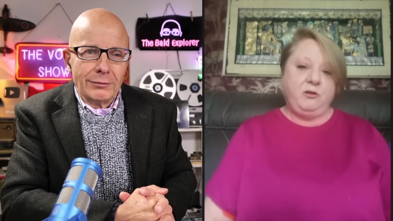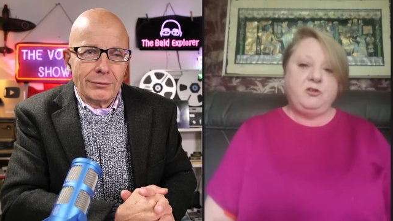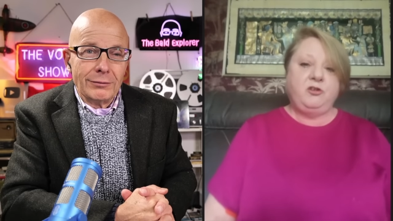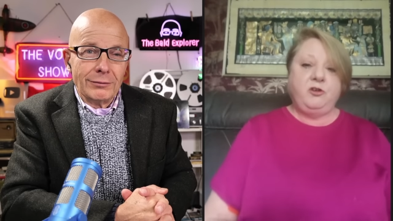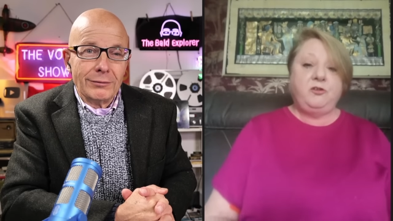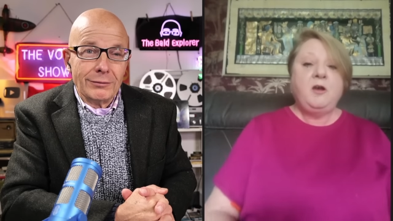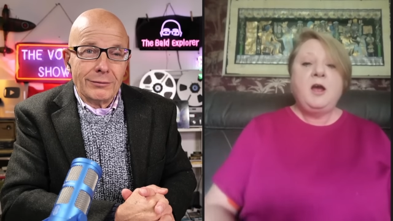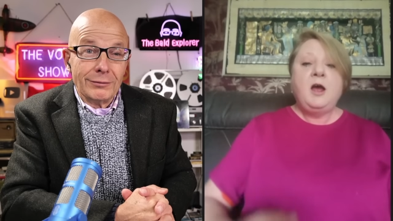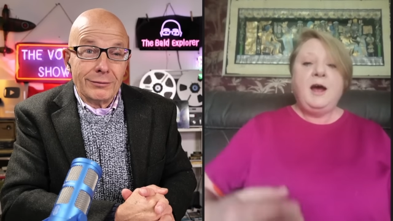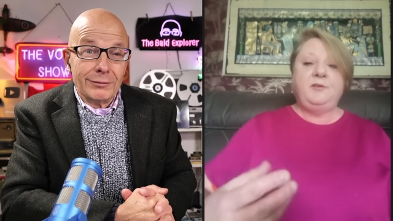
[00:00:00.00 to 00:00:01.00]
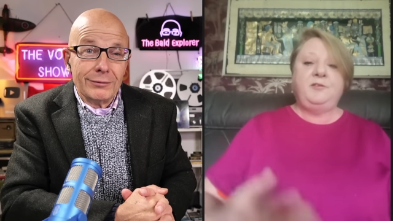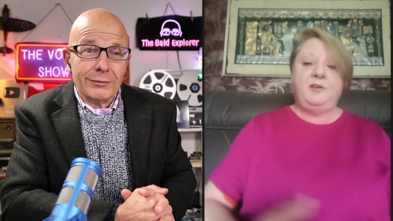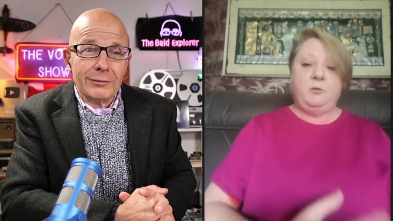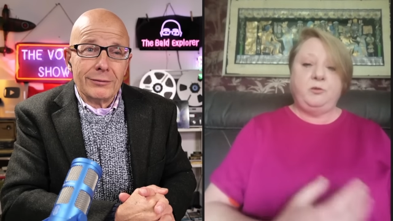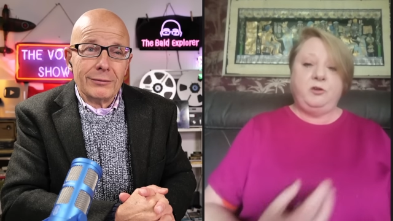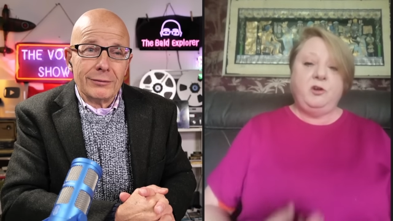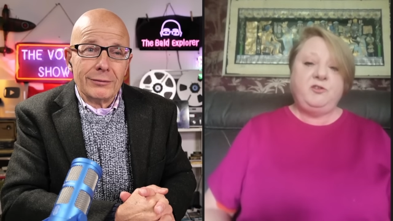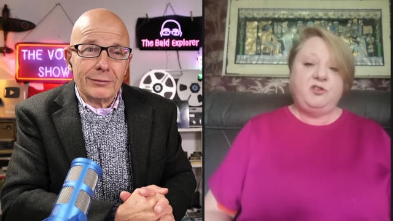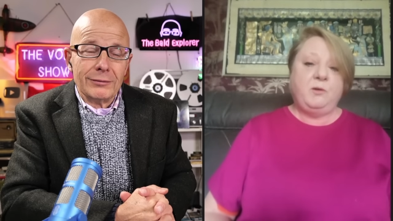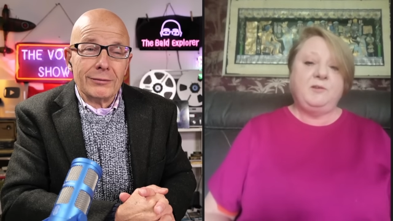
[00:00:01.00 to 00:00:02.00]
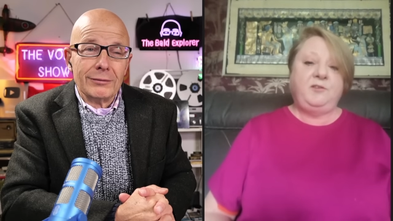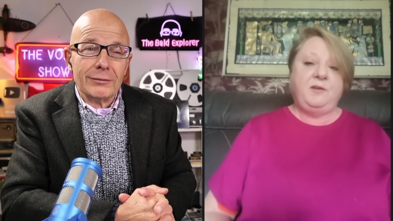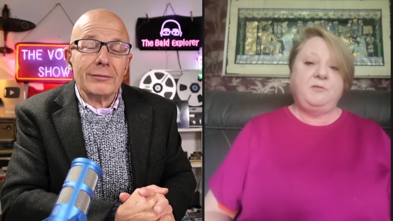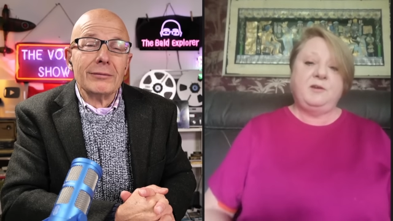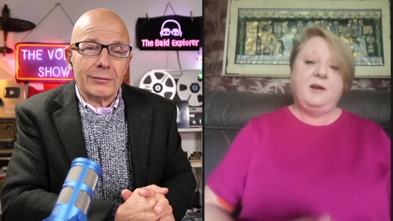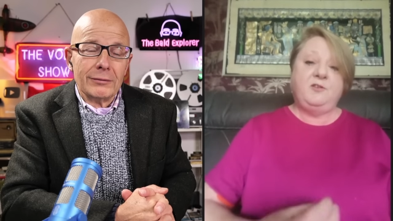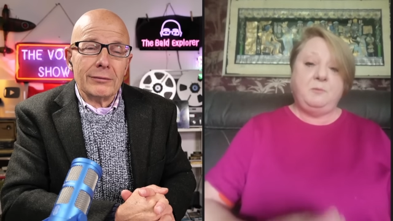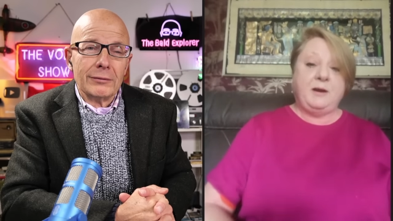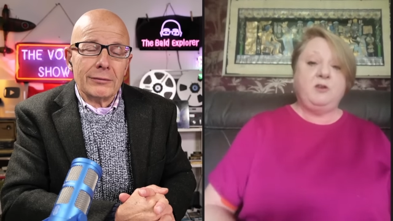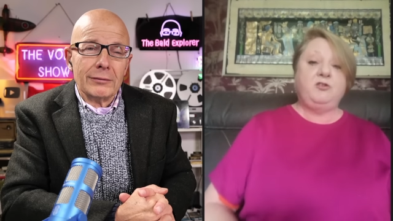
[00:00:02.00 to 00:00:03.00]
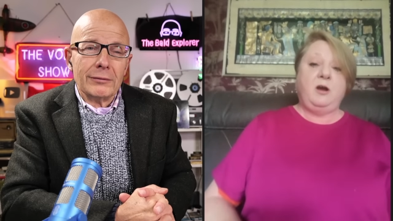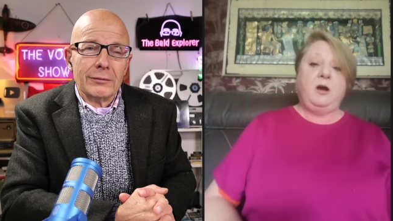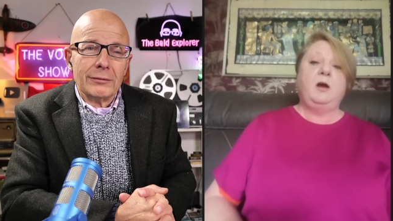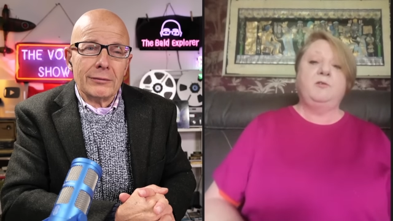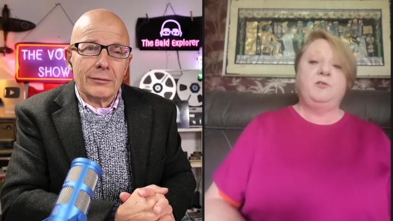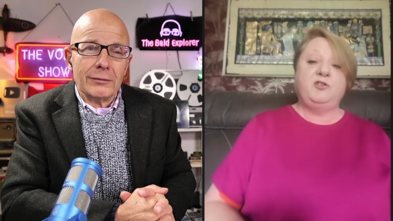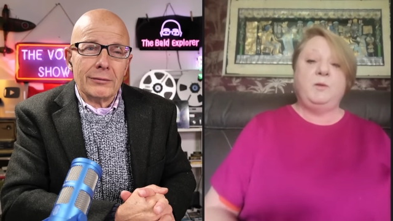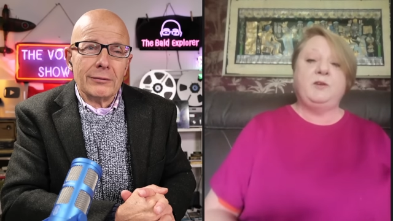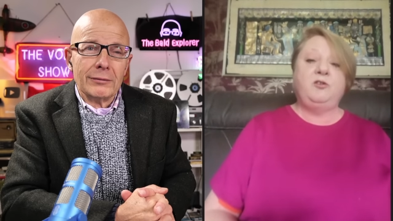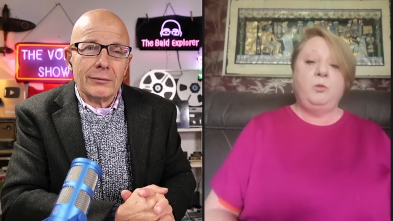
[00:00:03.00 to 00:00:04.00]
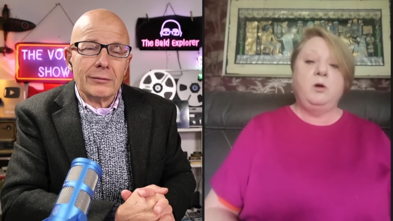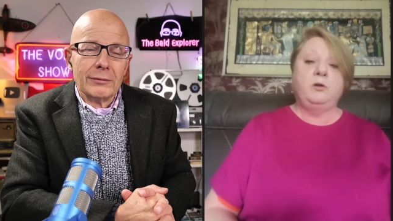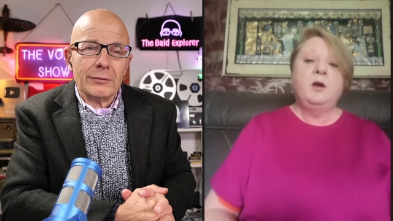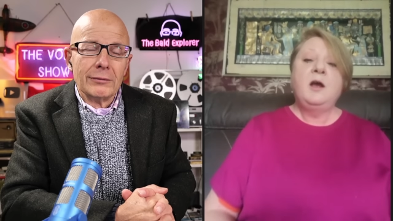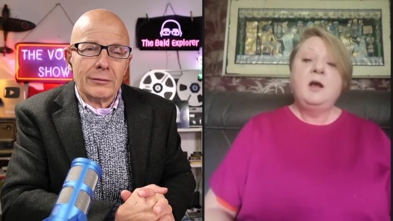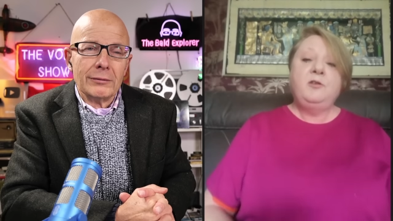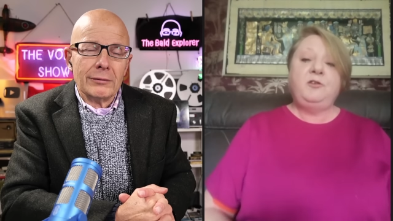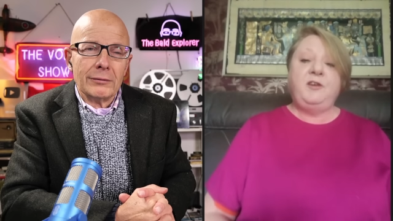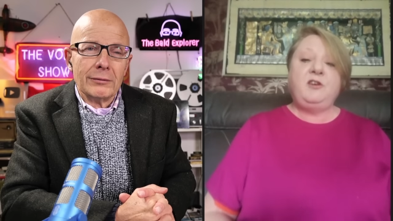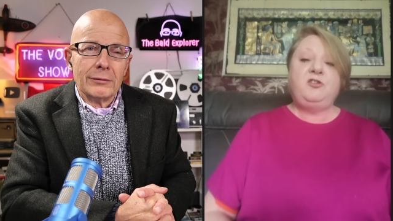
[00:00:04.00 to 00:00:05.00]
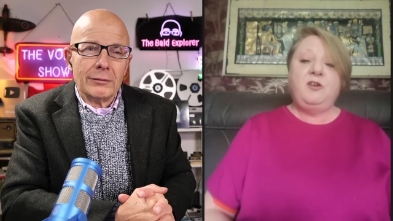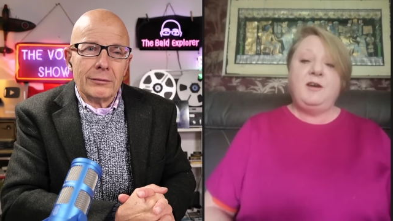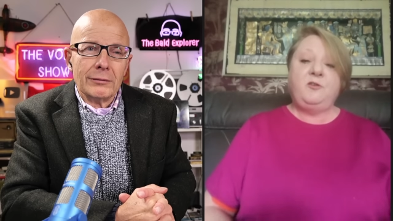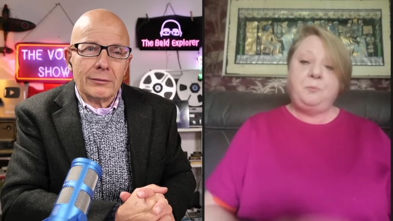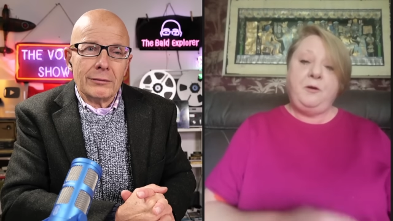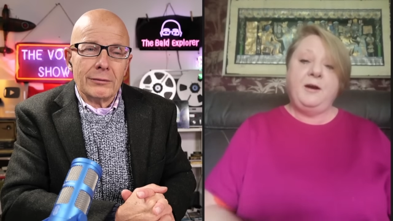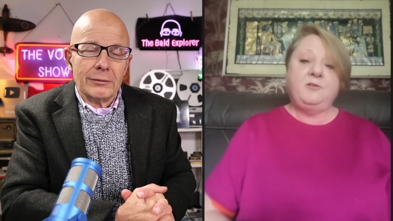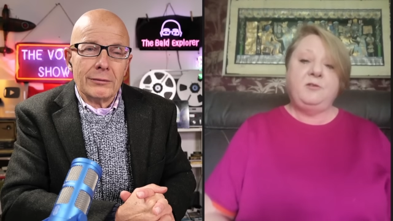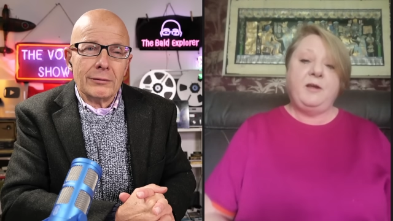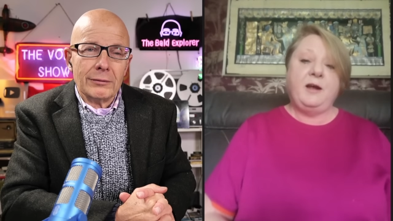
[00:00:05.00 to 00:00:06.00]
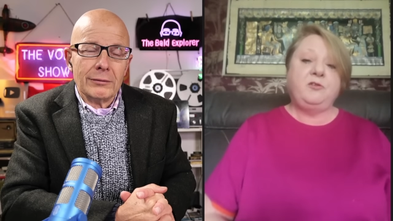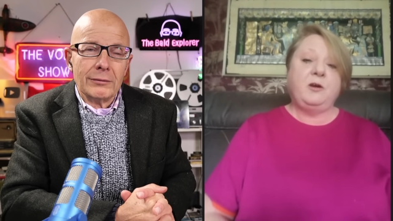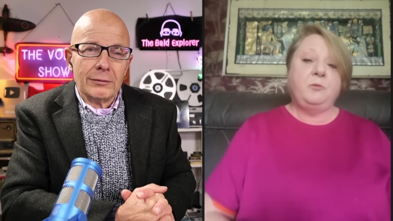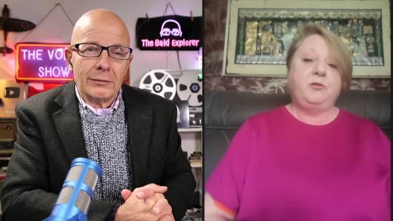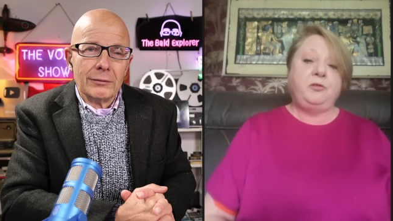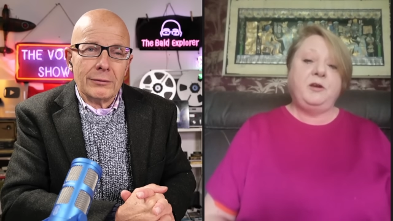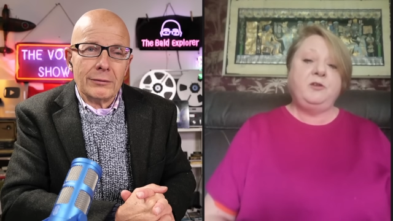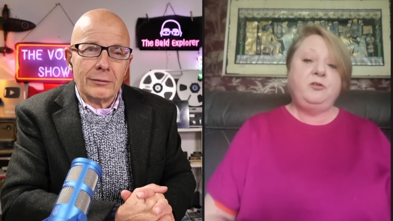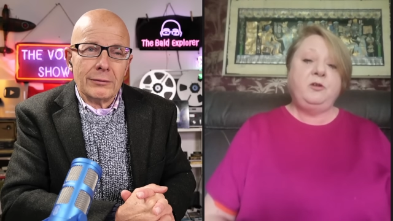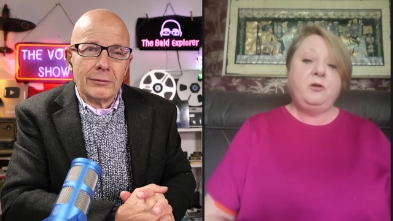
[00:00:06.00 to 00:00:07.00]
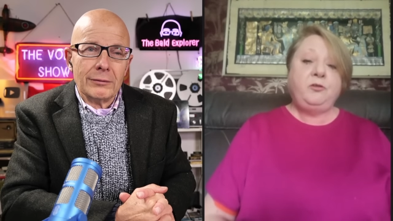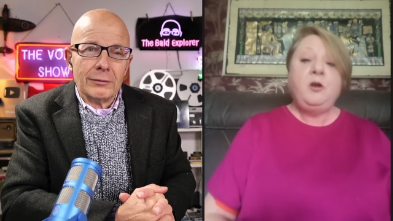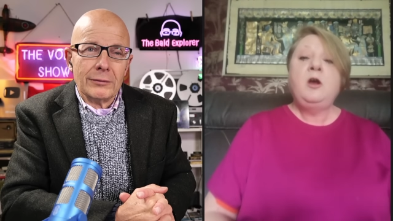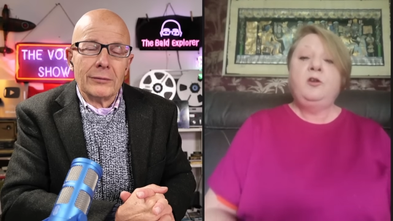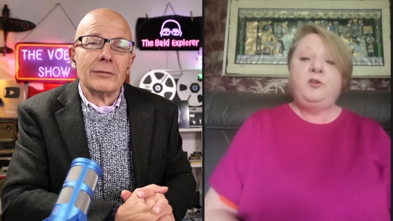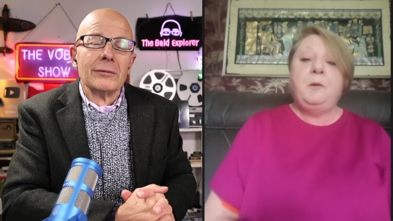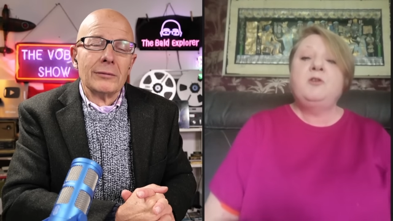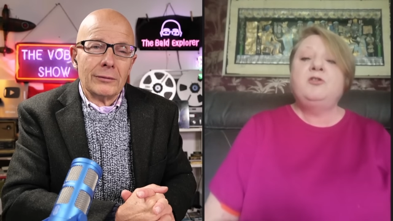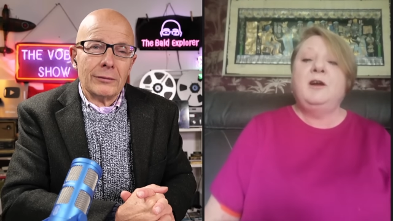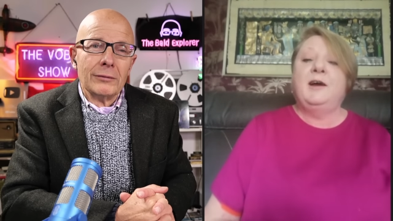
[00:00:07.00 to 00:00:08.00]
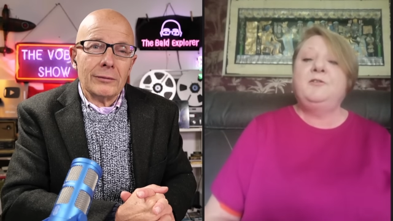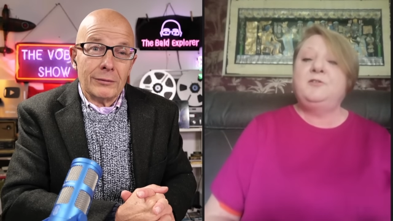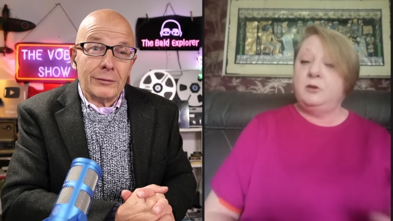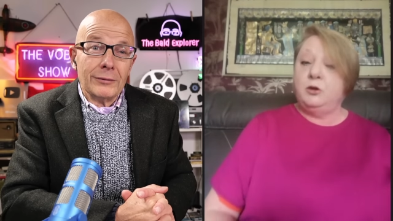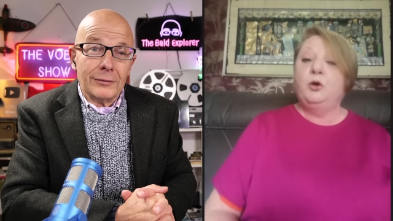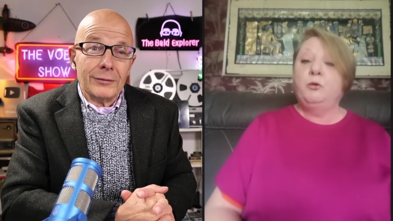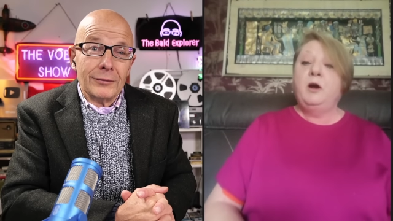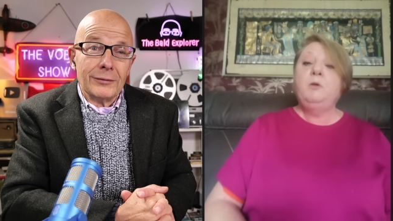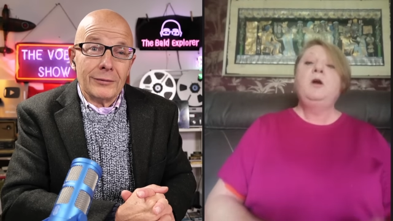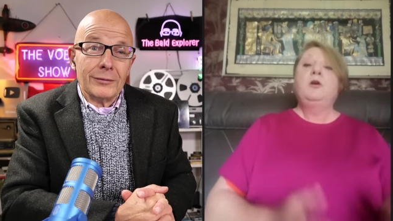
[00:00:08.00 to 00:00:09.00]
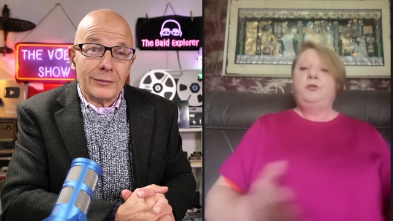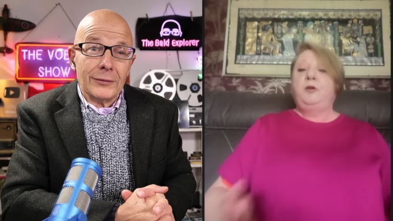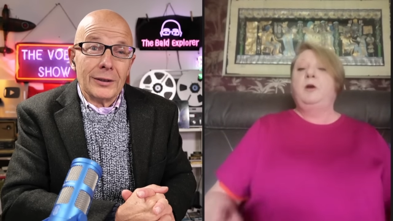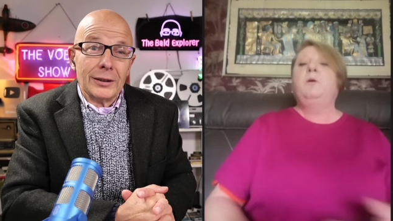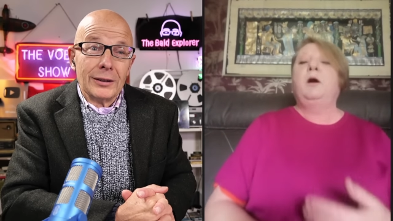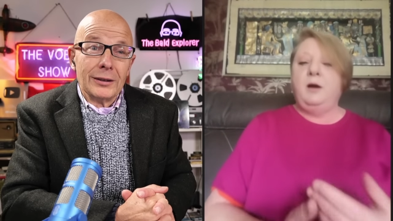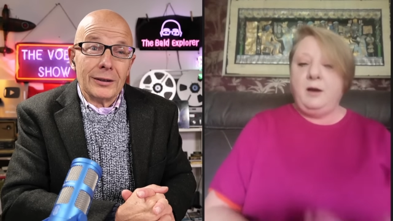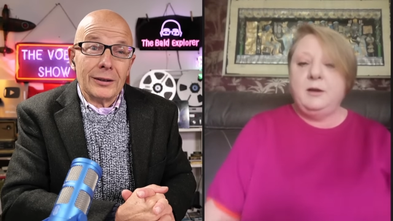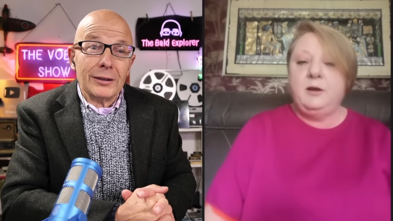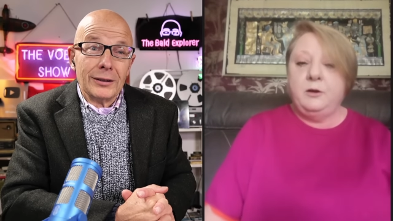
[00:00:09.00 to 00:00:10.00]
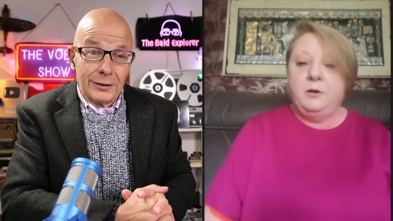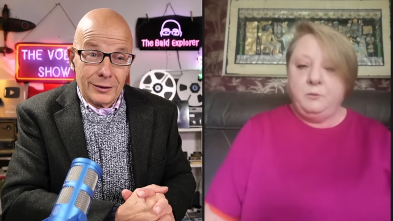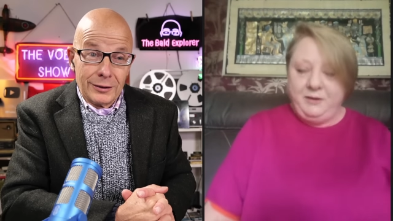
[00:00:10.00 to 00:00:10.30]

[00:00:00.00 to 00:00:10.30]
Speaker 1: Richard, is as I said, I was a nurse for 27 years and managed care homes for 21. The six years prior to that, I was a theatre nurse and specialised in neuro. So you know,